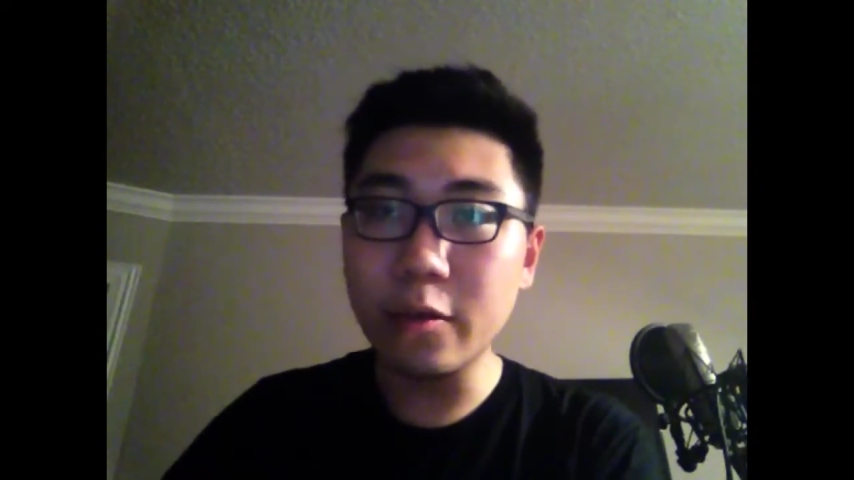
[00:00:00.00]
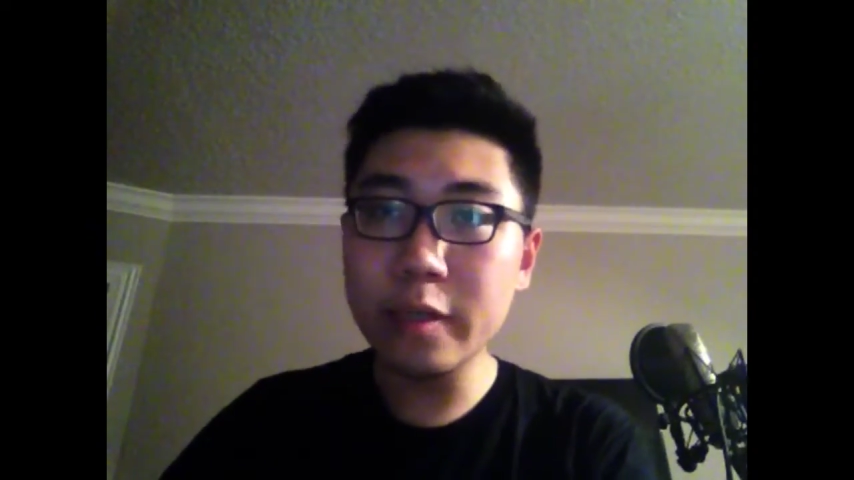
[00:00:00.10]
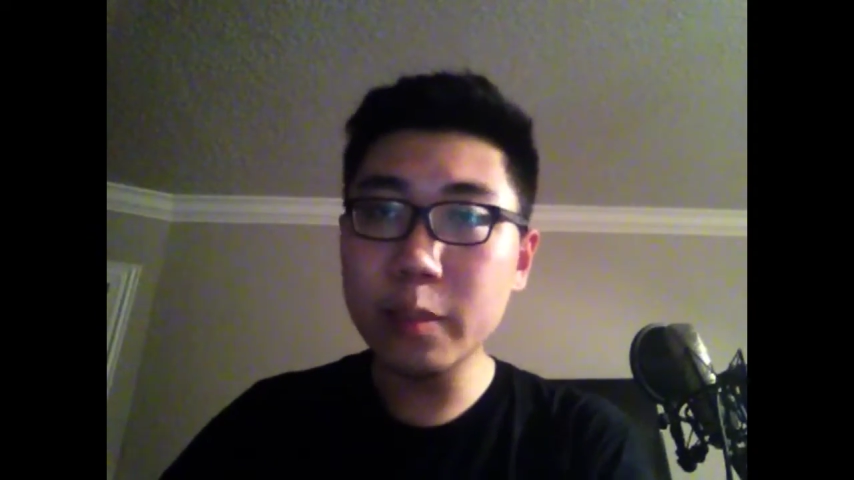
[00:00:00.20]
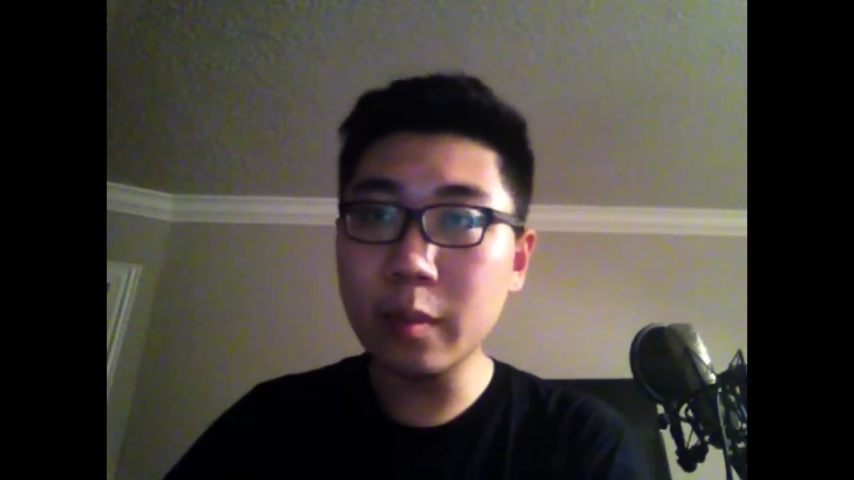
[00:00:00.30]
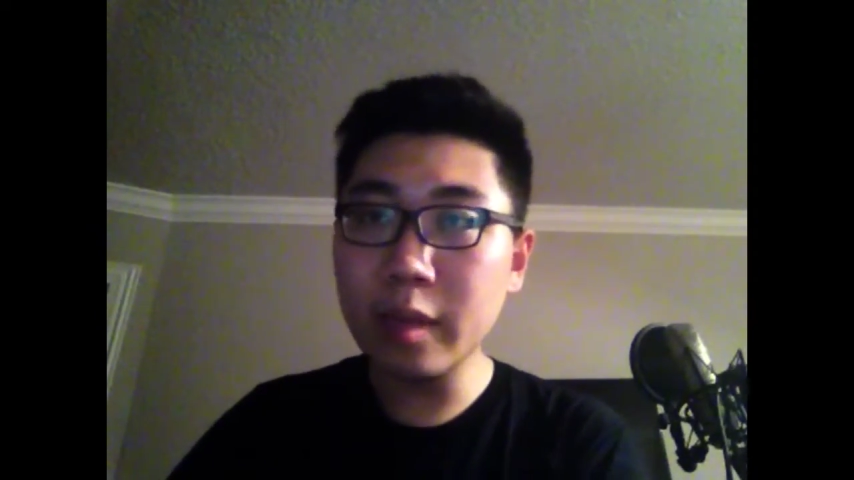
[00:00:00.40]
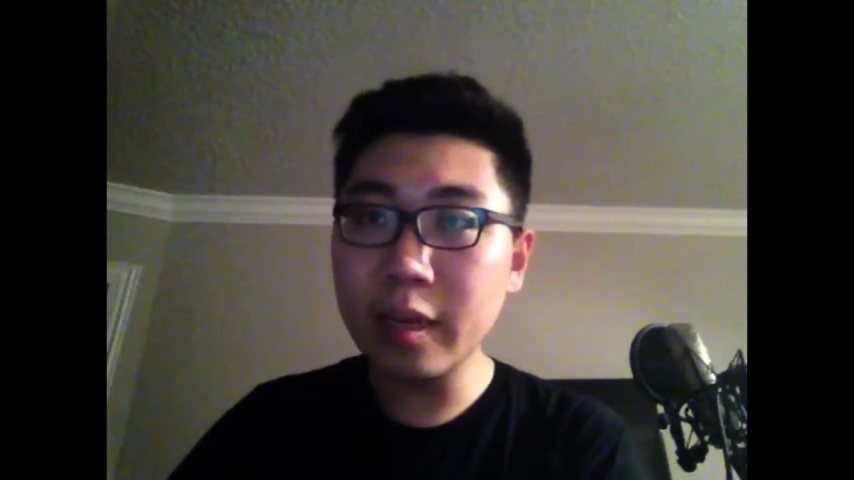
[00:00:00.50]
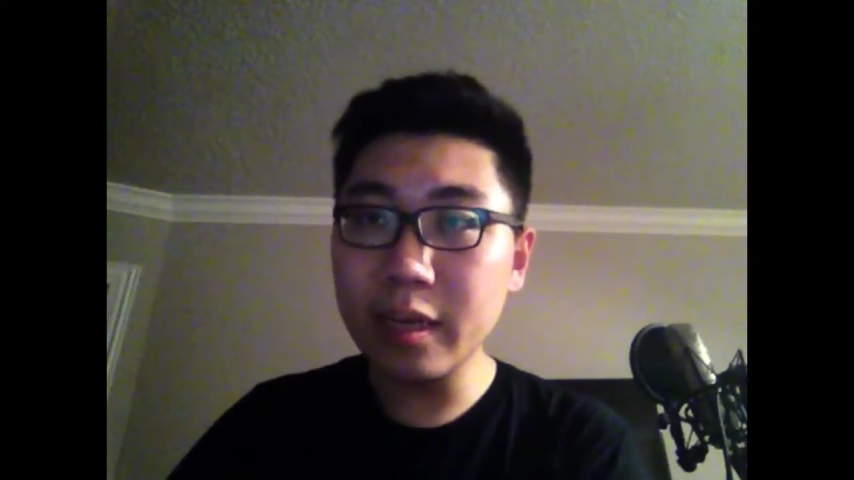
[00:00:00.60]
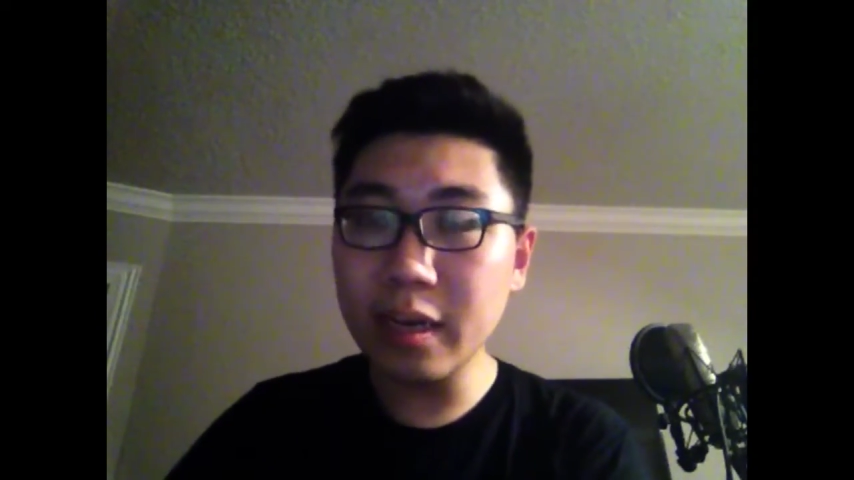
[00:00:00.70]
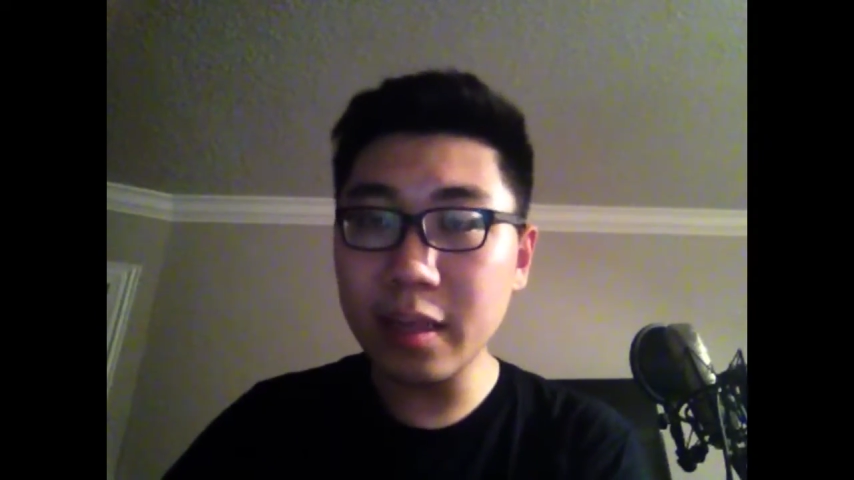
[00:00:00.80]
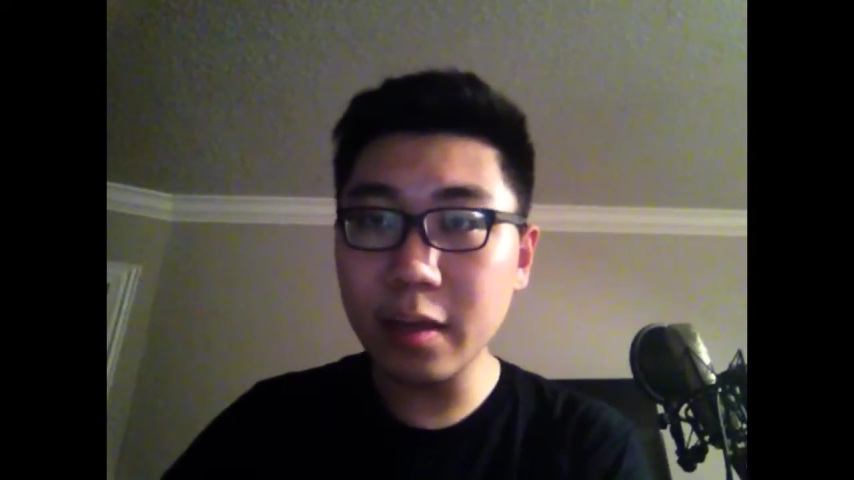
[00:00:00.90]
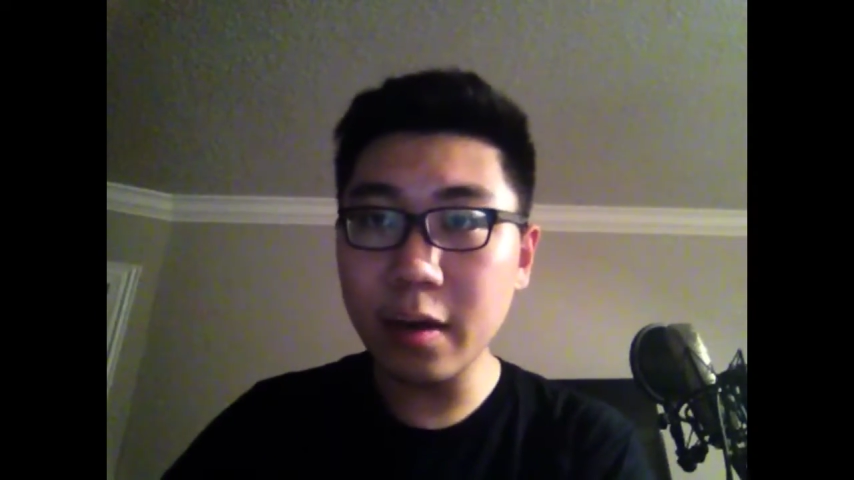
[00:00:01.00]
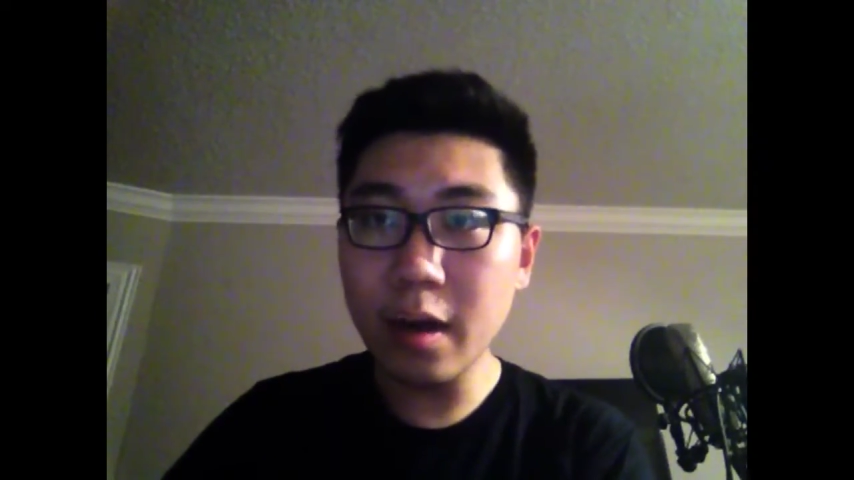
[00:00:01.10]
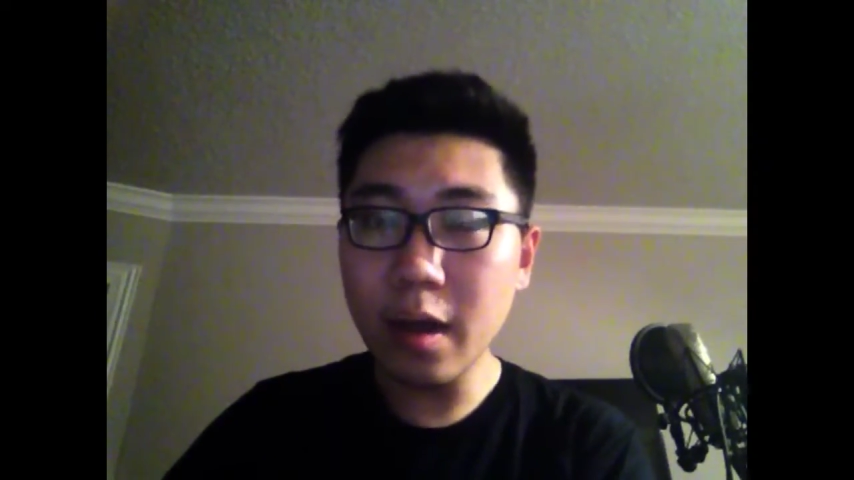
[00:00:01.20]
You're exploiting another